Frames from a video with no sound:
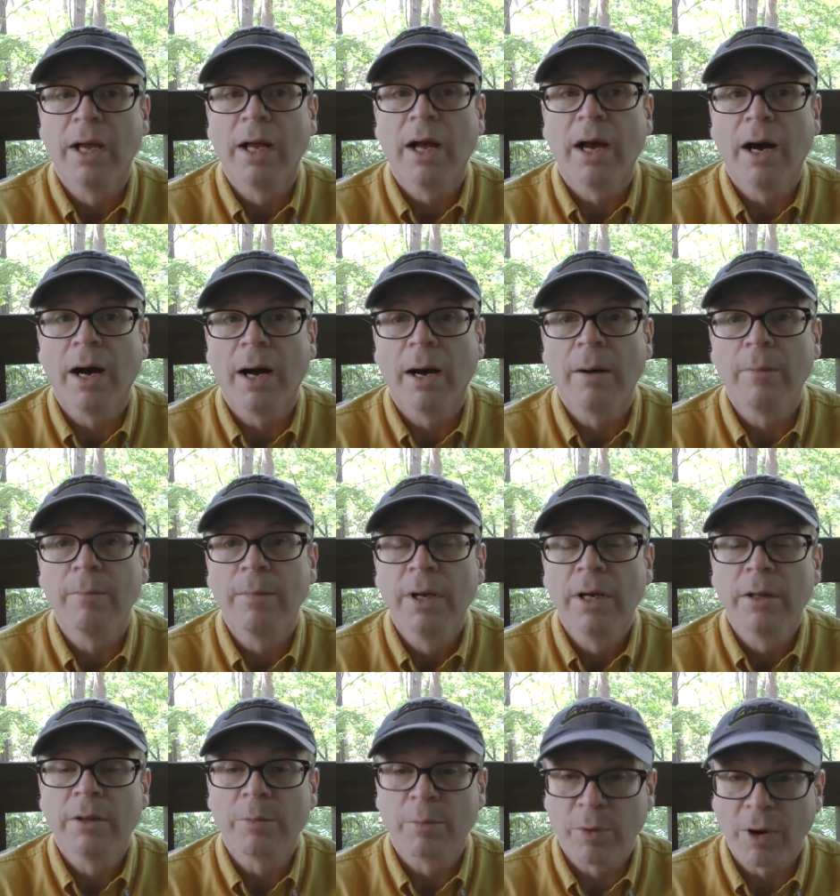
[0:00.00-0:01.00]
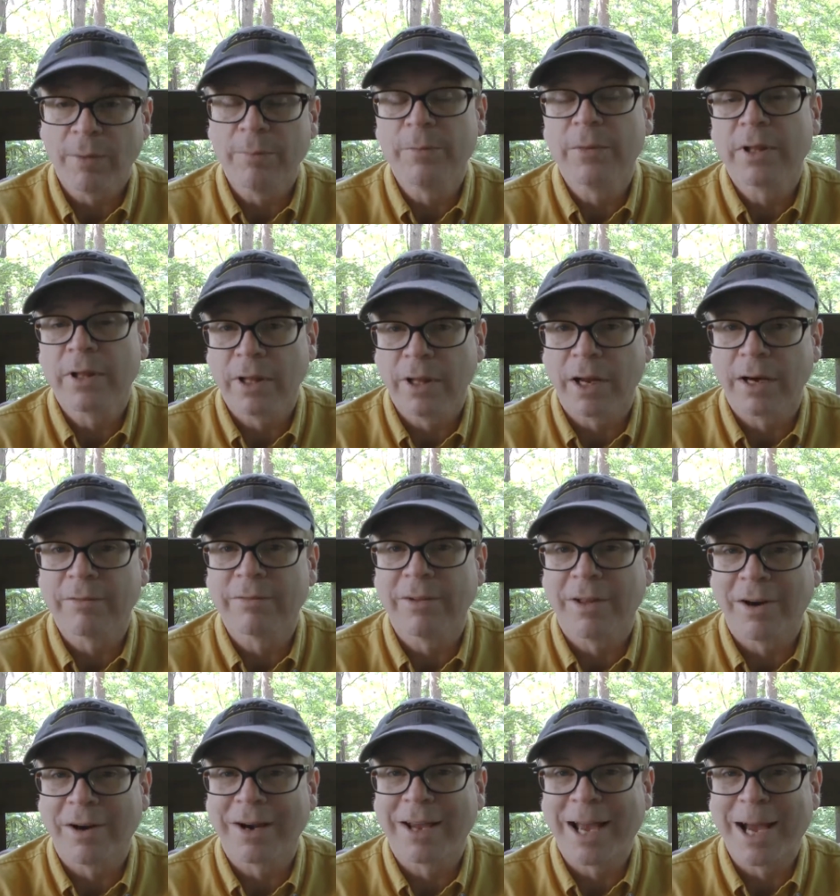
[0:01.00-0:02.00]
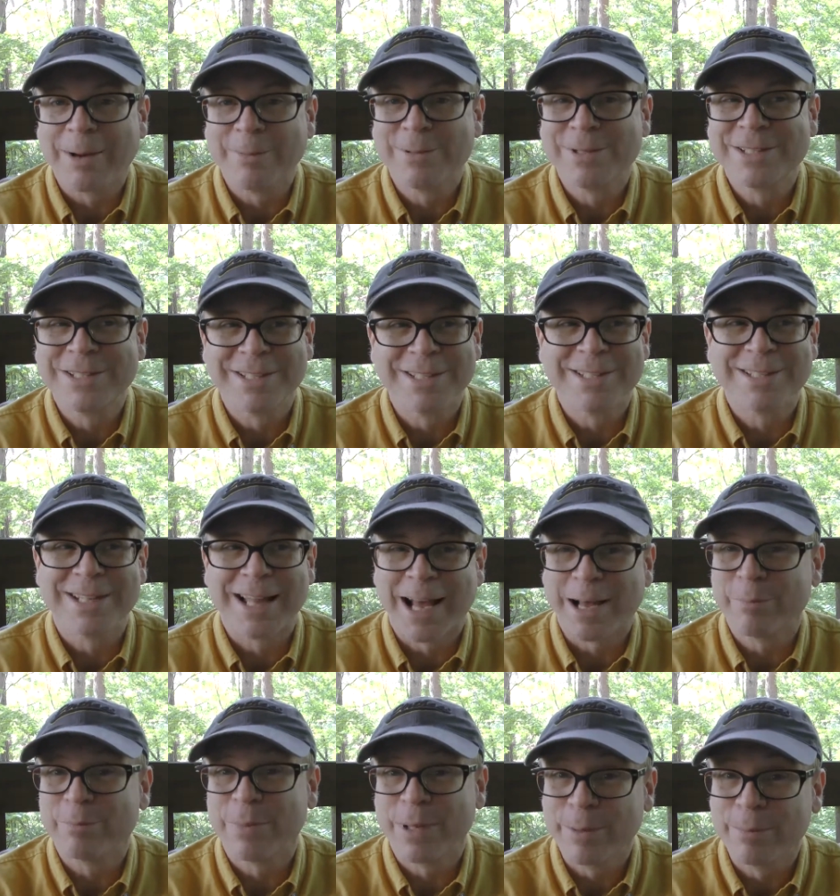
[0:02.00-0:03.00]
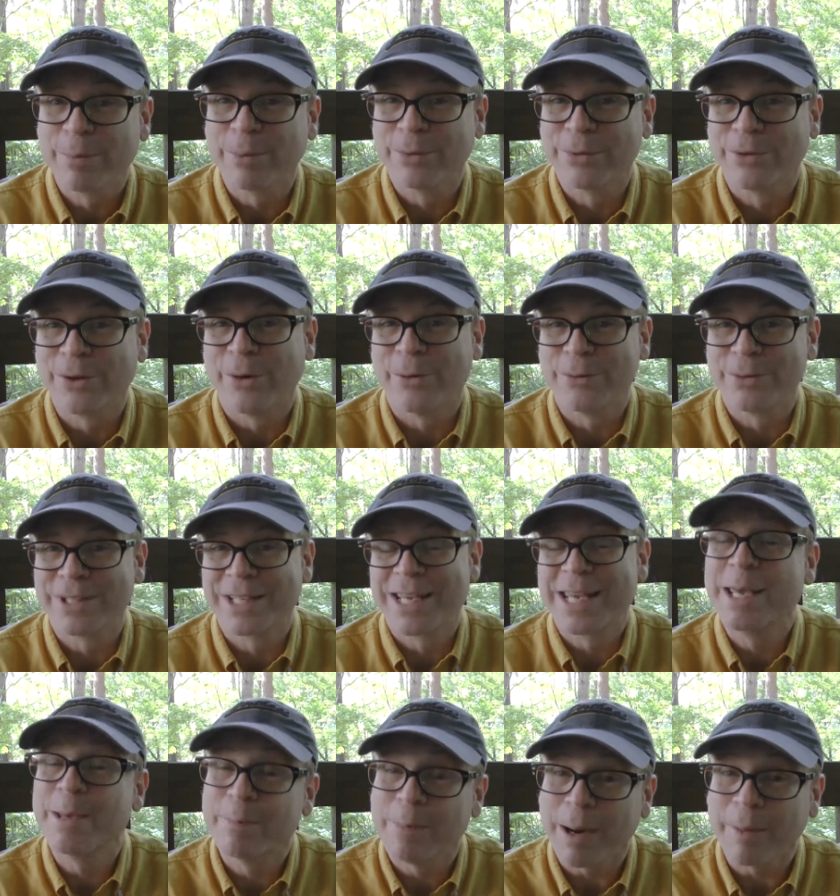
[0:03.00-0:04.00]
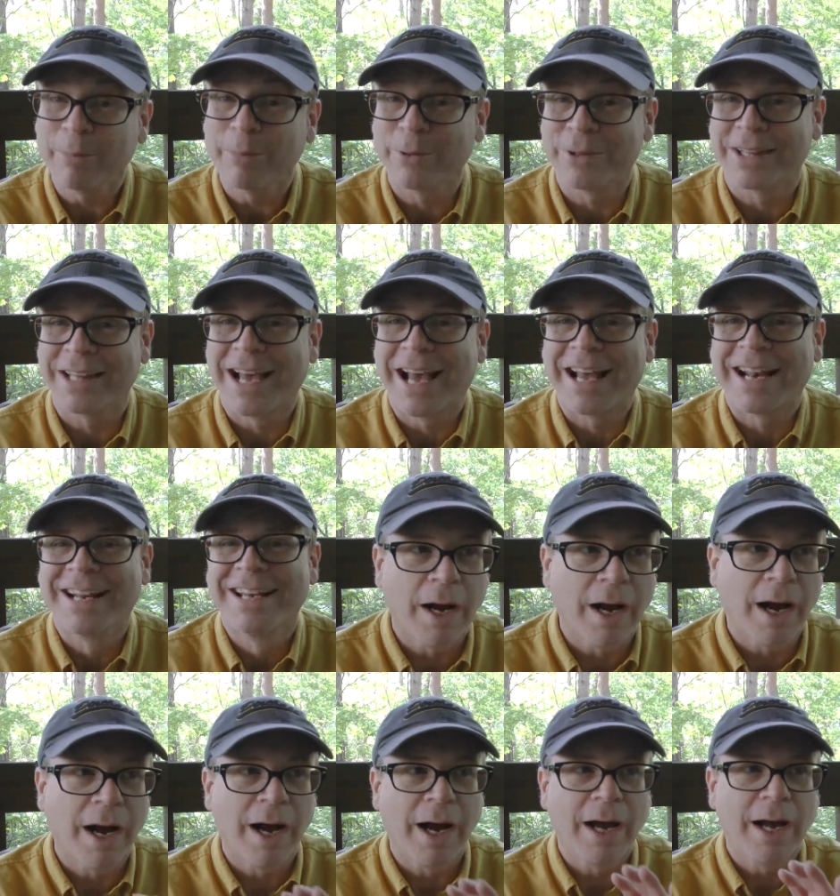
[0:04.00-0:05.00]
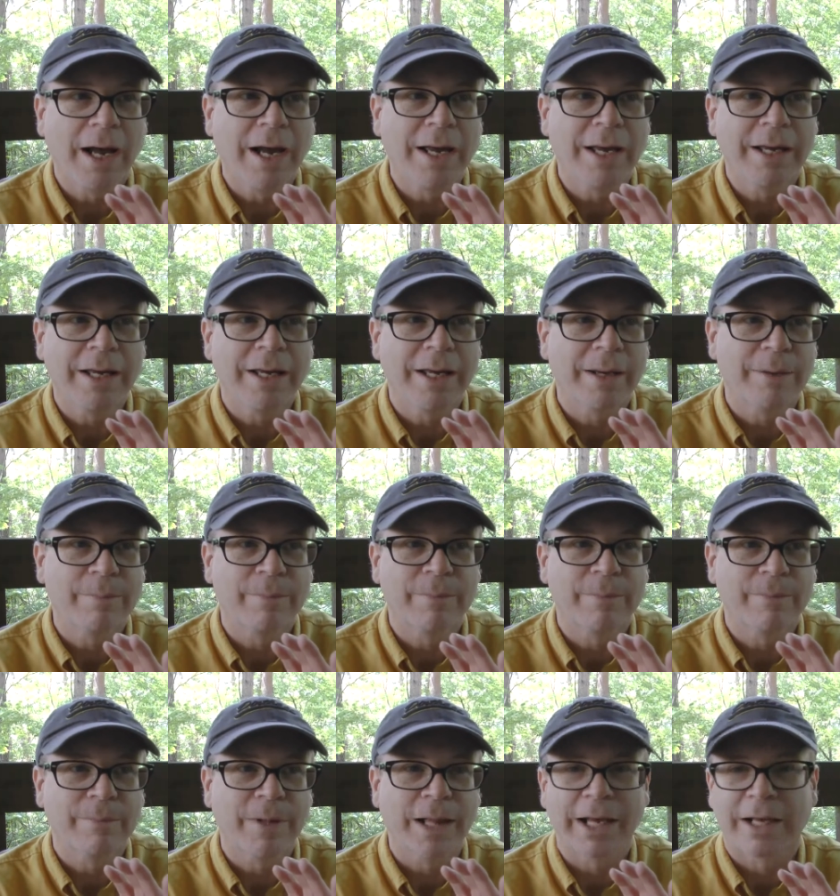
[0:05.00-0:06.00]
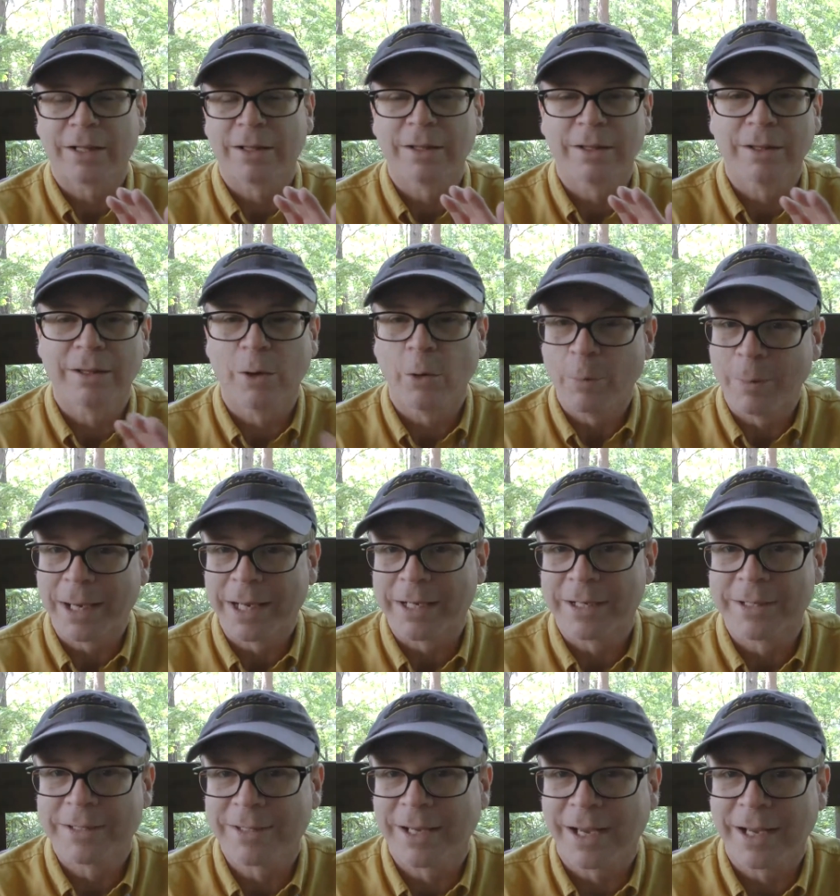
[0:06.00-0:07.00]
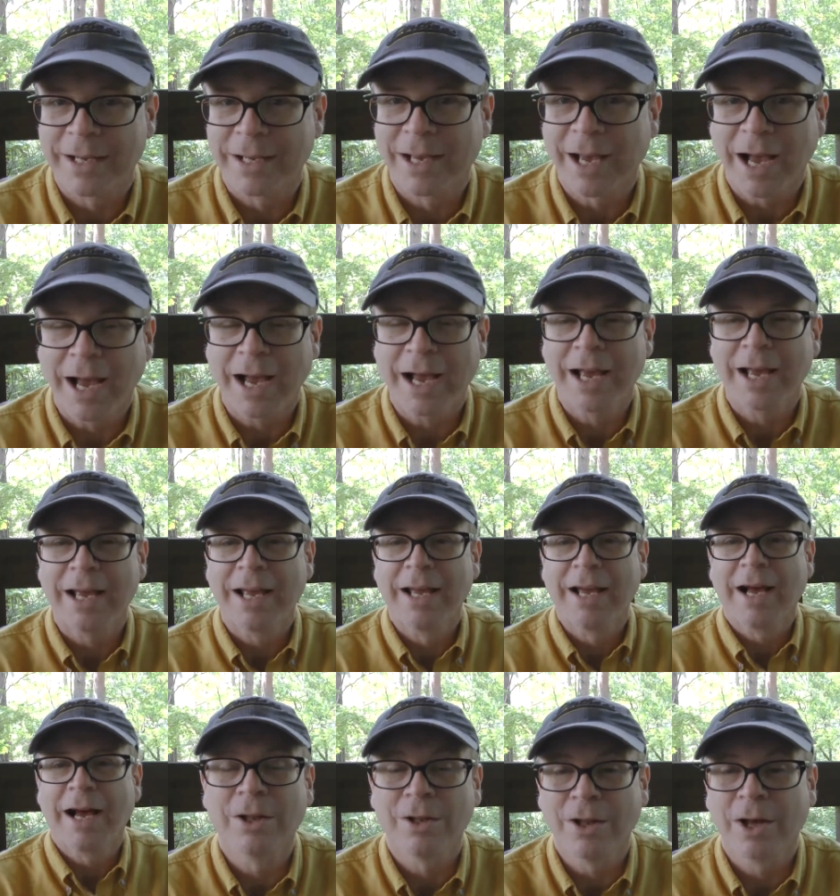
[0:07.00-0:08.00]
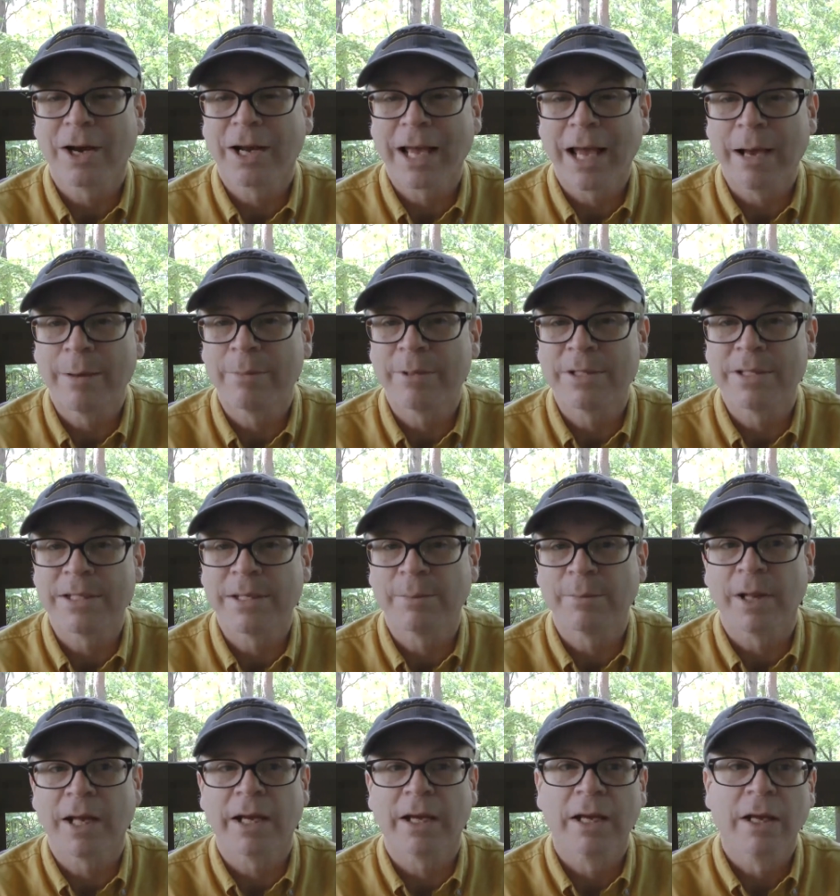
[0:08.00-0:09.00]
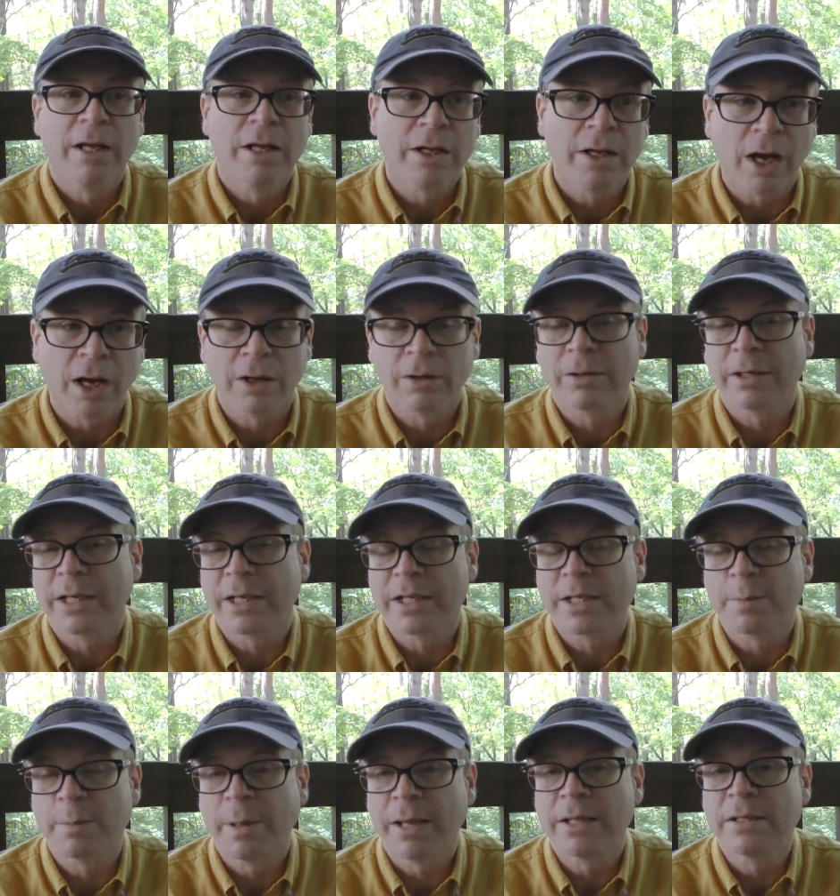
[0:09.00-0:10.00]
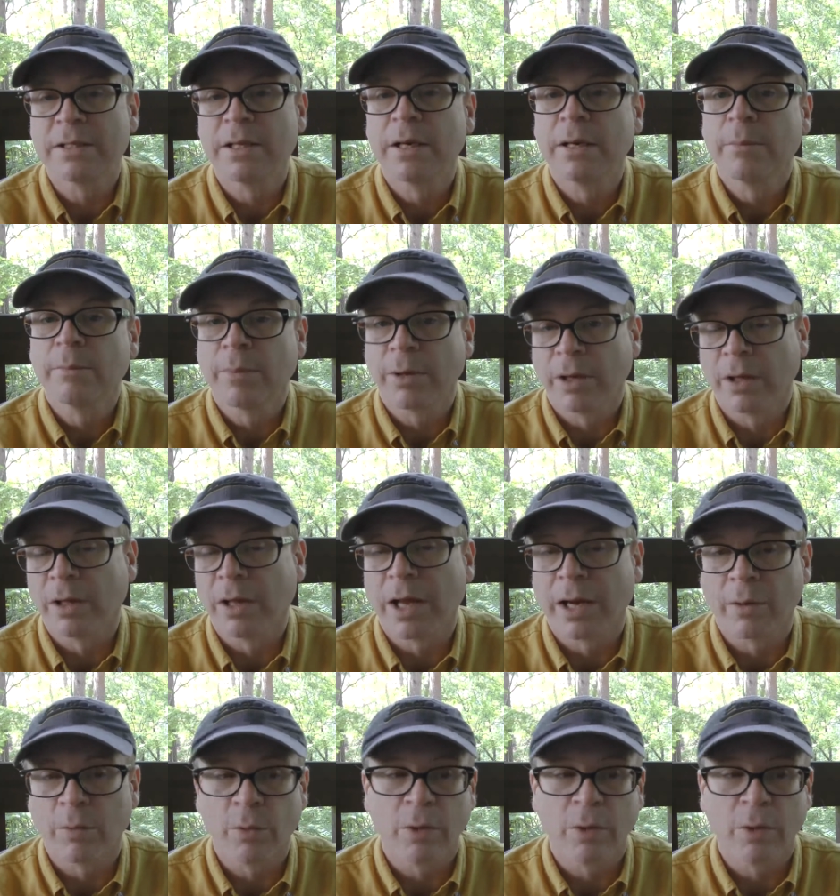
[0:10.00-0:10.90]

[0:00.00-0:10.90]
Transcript: The problem with a lot of log cabins is that people don't keep up with that. I am like a low maintenance kind of guy. A log cabin seemed like not only expense, but a lot of